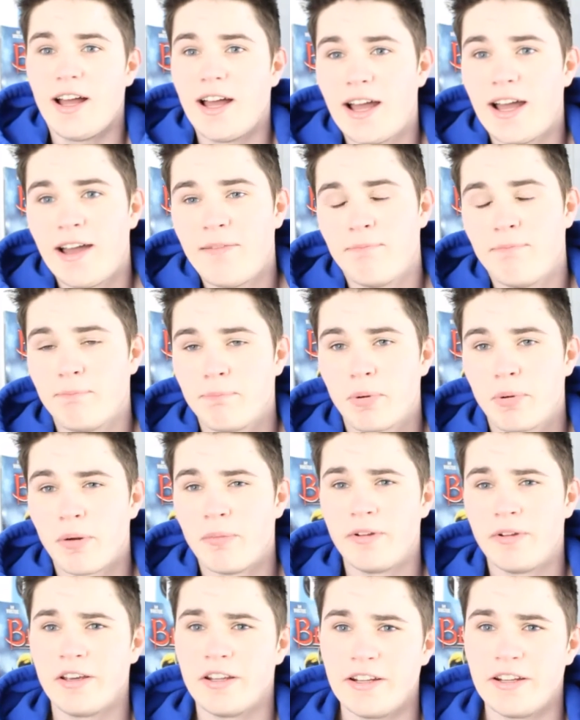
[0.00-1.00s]
I'm
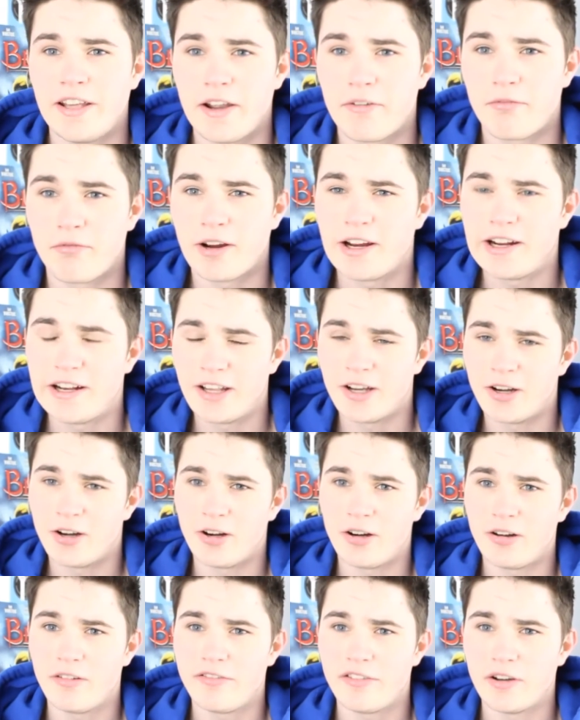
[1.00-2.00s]
probably gonna get really
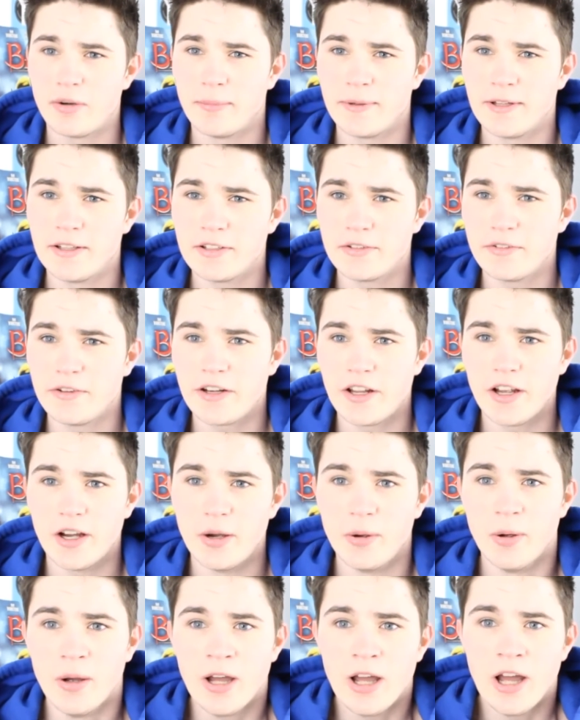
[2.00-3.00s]
hot filming this
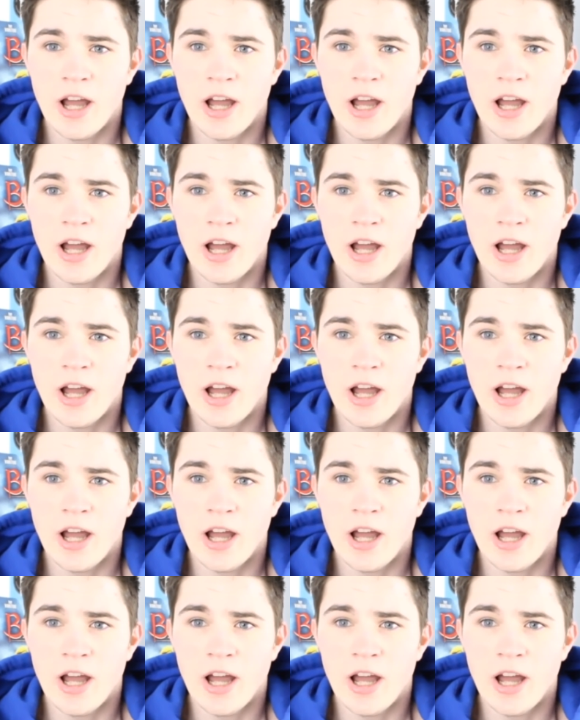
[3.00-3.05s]
video.